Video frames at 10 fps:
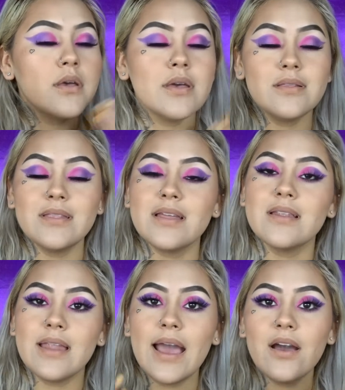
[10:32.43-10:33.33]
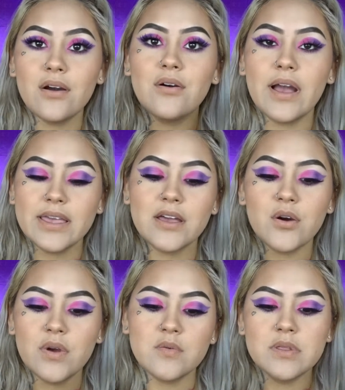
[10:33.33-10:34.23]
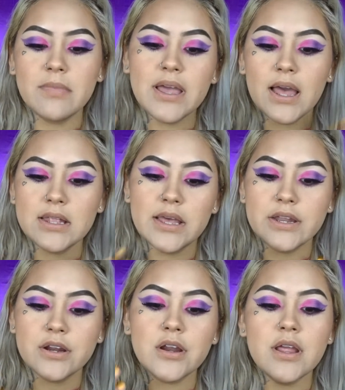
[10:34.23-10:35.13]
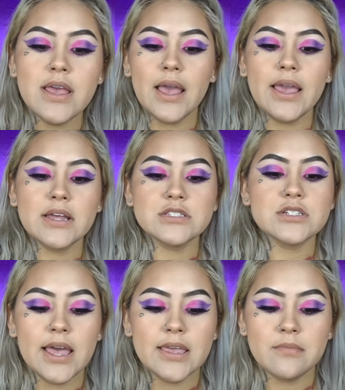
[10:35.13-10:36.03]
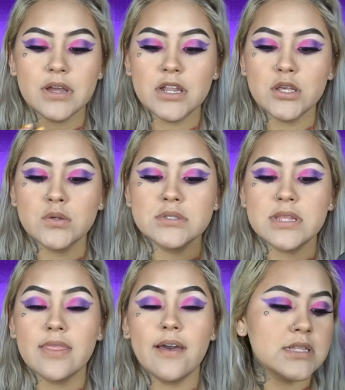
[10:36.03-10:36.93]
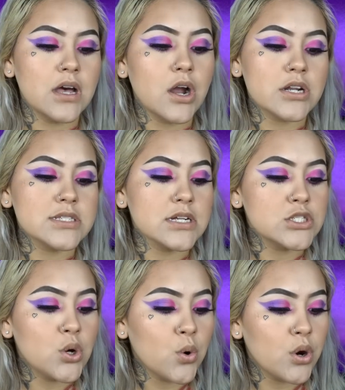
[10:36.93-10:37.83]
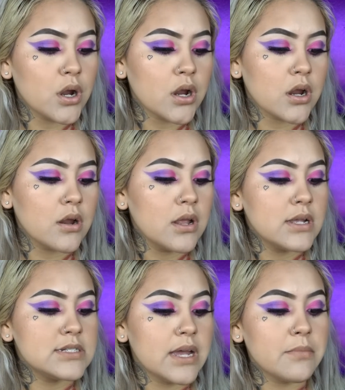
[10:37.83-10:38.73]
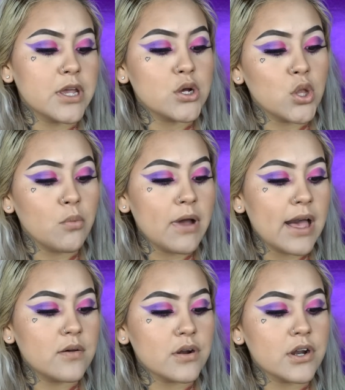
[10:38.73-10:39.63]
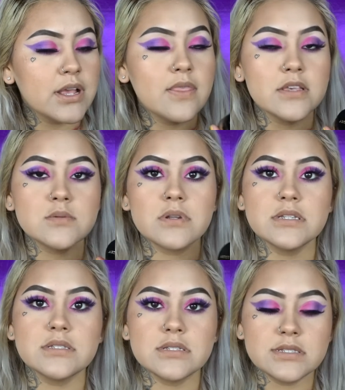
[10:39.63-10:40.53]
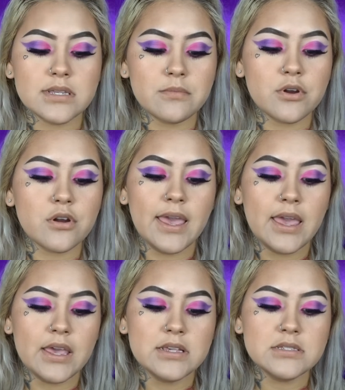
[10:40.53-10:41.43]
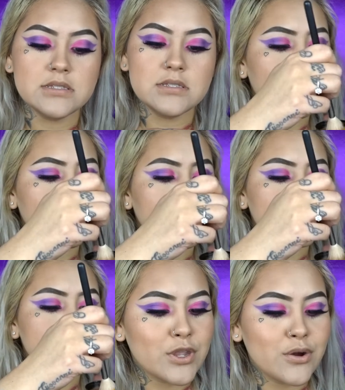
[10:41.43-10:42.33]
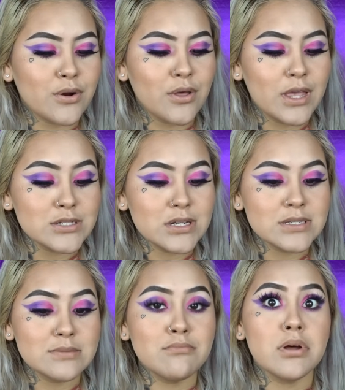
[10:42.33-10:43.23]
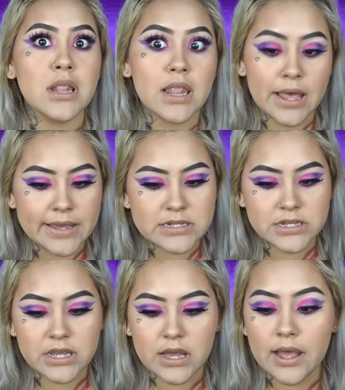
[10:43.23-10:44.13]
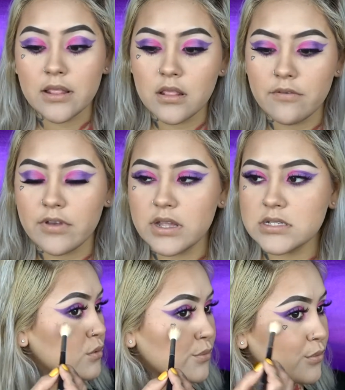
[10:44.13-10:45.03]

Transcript: And then now I can go in with my highlighter, and I am gonna use the Artist Couture Diamond Glow Powder, and this one is in Summer Haze. Girl, that shit is blinding. I love it.